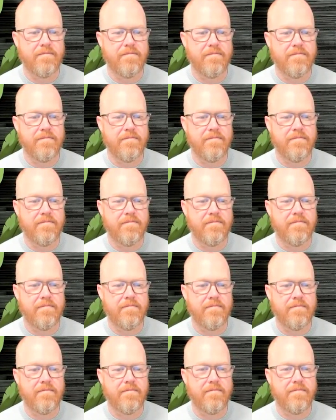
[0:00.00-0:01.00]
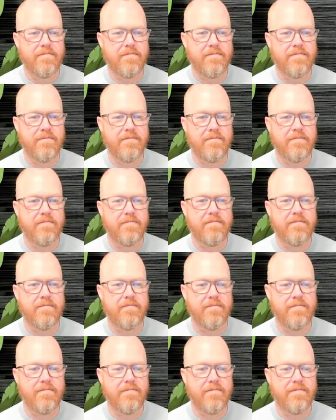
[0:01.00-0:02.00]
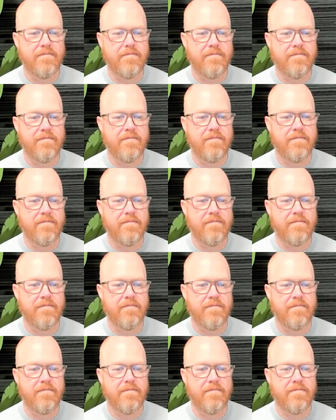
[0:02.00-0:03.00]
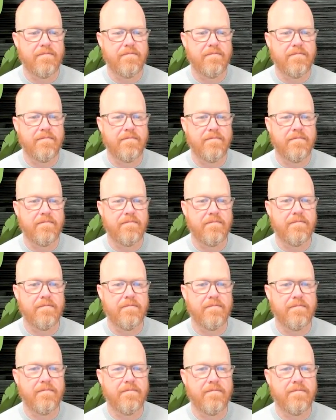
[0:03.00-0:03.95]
(not speaking)